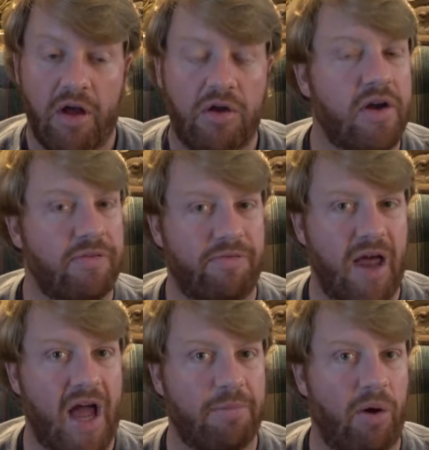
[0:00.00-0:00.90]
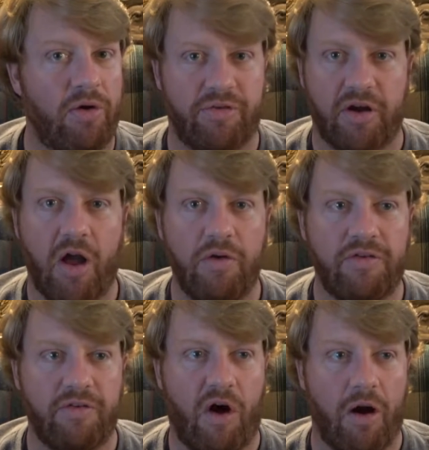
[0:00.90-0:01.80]
Look at flagpoles and
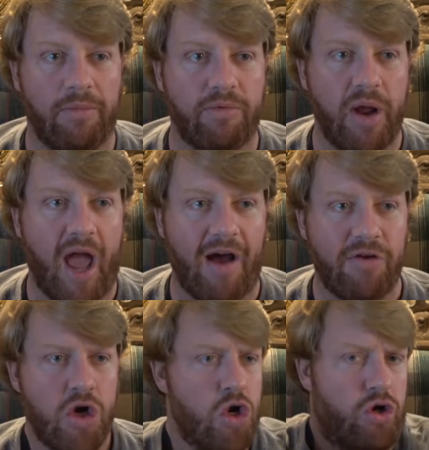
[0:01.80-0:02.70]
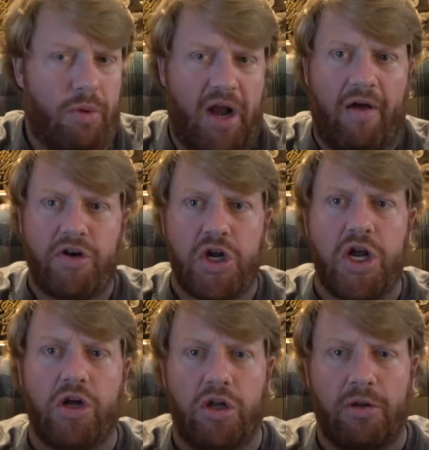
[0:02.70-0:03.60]
coats of arms. We have, you might have an
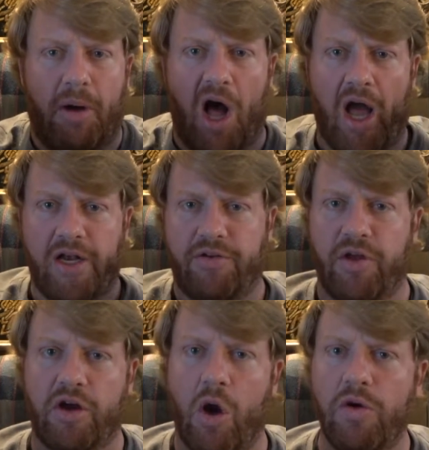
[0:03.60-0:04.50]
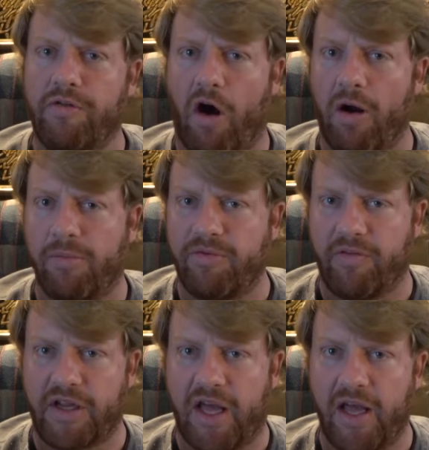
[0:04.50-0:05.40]
eagle behind the coat of arms
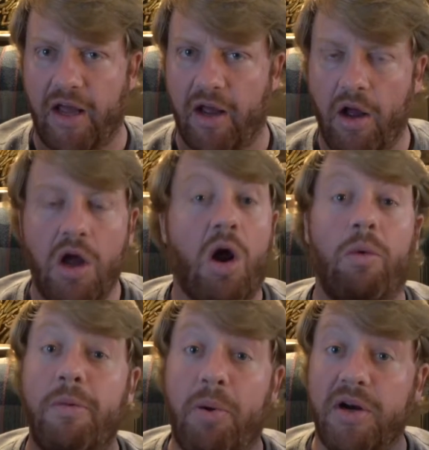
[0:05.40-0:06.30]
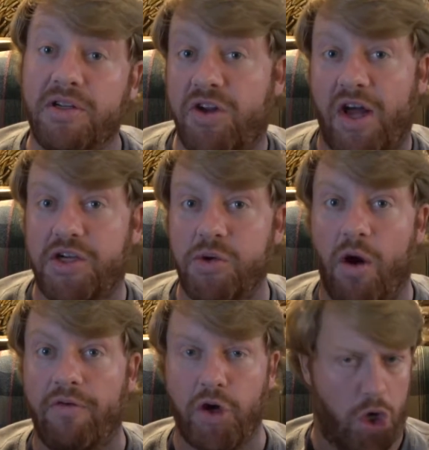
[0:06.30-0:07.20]
of a king, or we put a statue
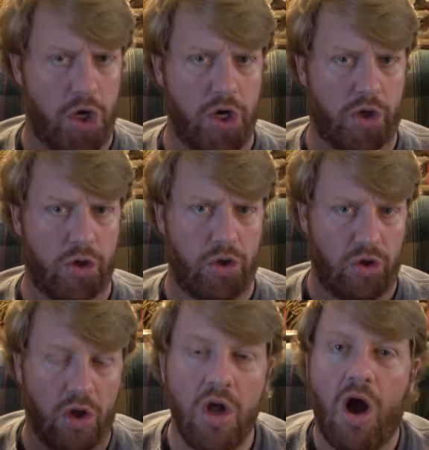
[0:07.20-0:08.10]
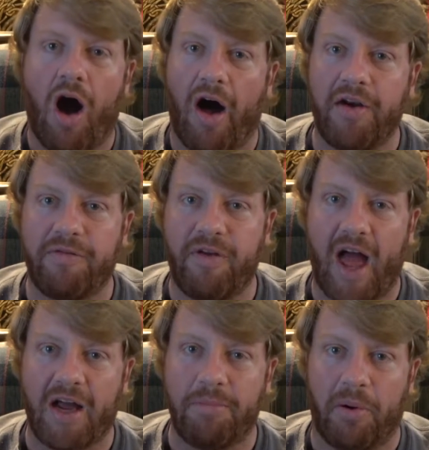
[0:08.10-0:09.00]
of an eagle on a
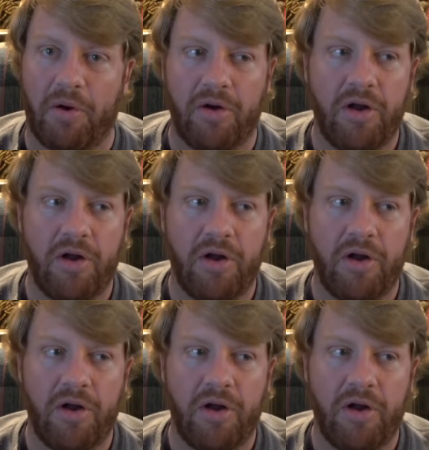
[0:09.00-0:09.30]
flagpole.